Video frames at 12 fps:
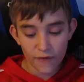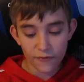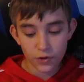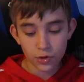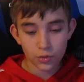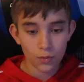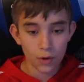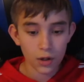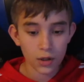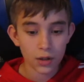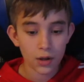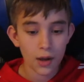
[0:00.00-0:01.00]
you
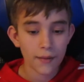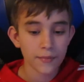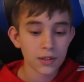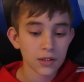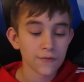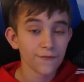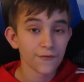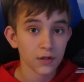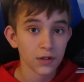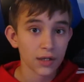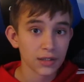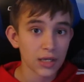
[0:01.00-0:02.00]
want, for
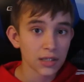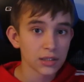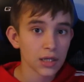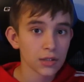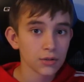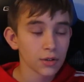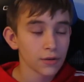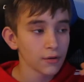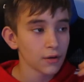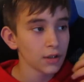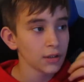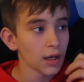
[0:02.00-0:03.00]
like tank size or anything
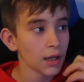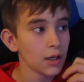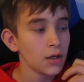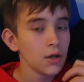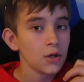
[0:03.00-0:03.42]
like that.